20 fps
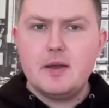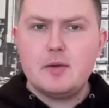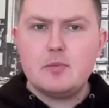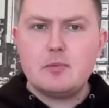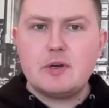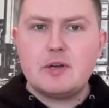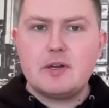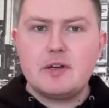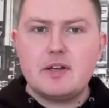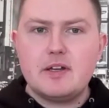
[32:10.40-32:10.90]

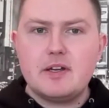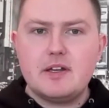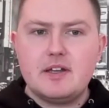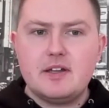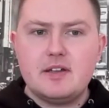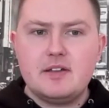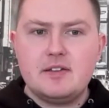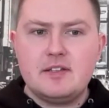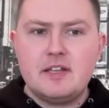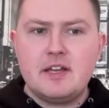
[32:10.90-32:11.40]
But
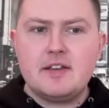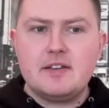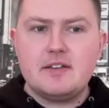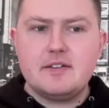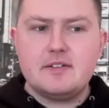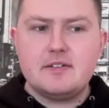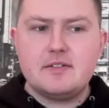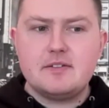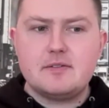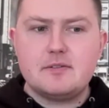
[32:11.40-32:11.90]

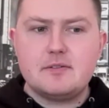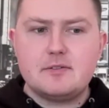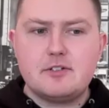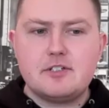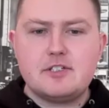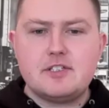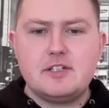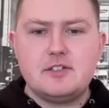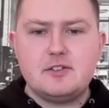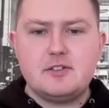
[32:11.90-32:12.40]
then
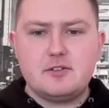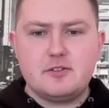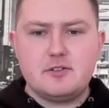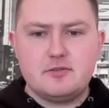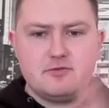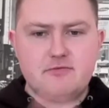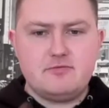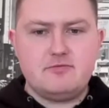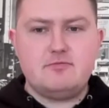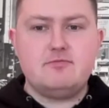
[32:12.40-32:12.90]
Christine sort
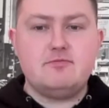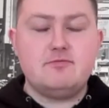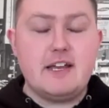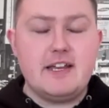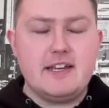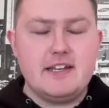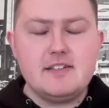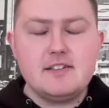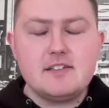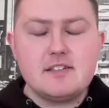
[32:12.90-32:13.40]
of
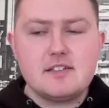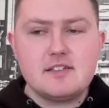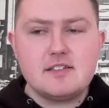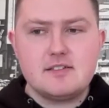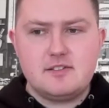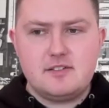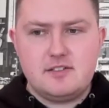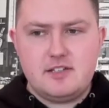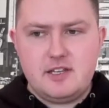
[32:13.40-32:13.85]
faints.